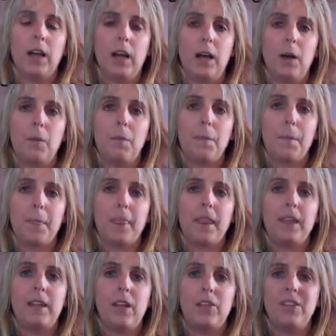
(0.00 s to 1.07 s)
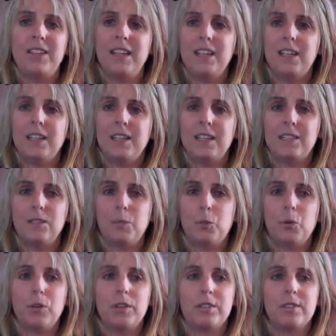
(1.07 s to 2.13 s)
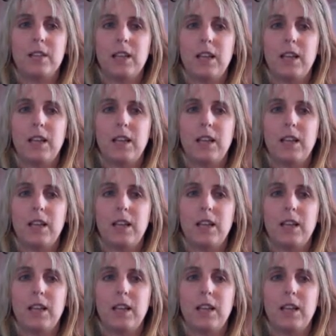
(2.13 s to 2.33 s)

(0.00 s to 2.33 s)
Um, now, the data that support this